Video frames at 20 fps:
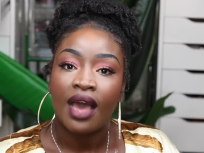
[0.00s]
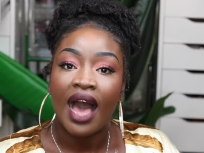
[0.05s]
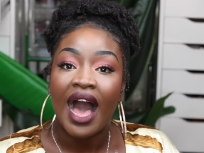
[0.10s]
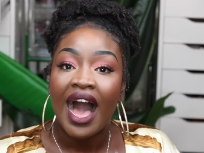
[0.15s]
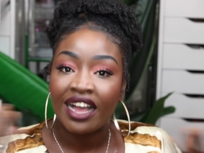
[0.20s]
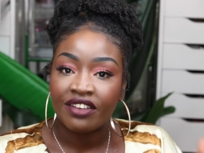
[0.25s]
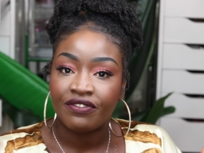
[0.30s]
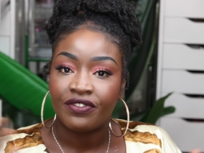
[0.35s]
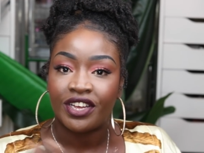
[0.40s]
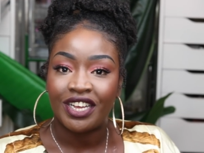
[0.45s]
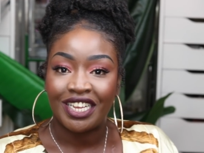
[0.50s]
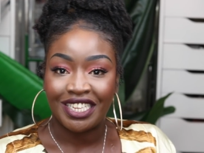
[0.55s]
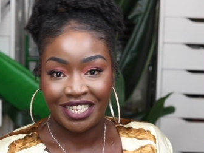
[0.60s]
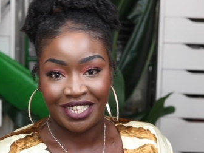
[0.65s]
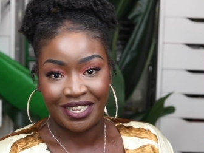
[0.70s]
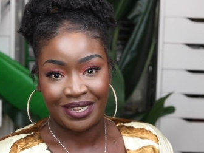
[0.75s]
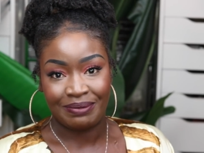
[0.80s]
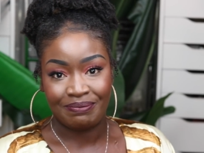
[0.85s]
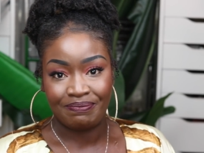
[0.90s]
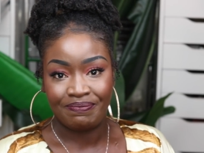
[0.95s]

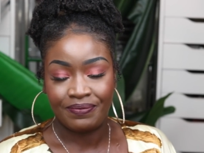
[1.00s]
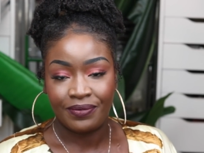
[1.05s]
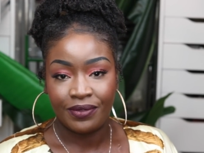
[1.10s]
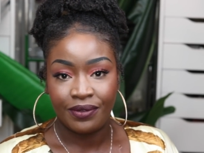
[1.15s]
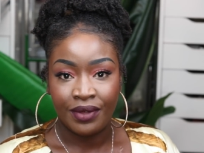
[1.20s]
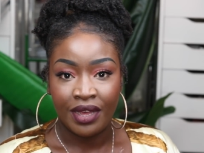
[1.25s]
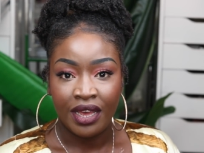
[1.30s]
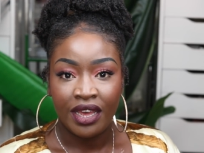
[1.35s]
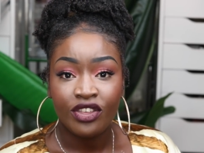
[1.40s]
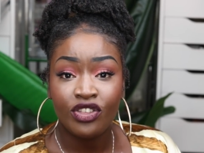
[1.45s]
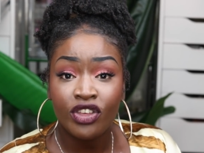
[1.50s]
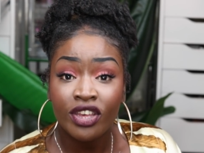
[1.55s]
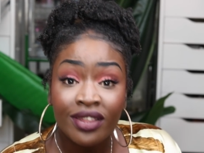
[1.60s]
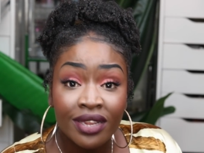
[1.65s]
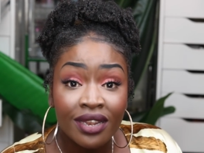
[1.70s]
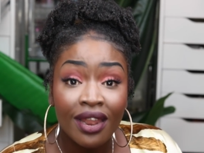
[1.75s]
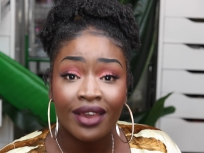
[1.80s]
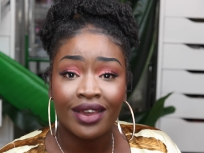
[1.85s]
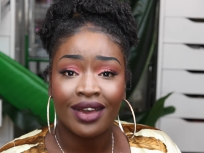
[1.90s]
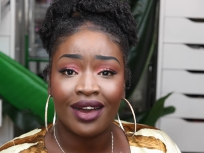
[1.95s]
adverts. Just
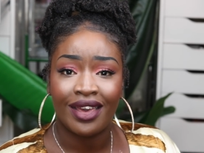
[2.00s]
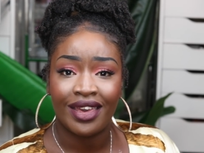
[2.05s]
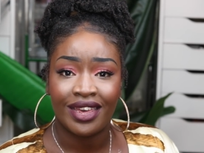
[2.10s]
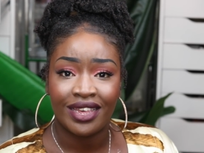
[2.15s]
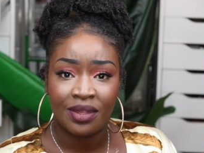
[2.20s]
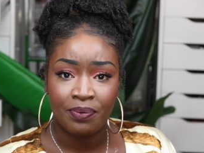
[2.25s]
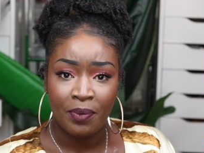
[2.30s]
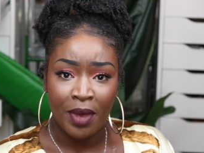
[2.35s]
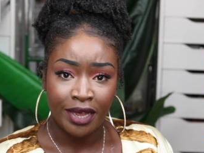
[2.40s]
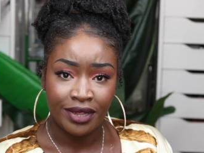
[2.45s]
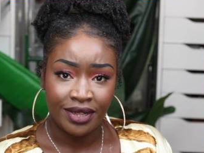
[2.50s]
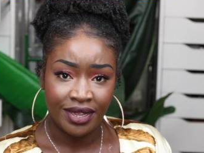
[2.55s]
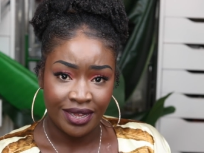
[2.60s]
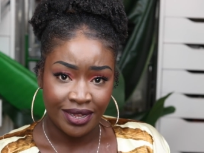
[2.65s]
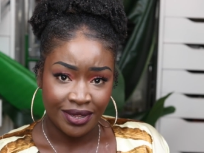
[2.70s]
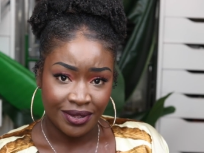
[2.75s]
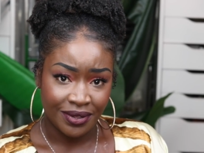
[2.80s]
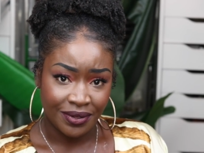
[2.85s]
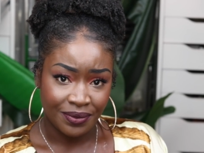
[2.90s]
like I expected.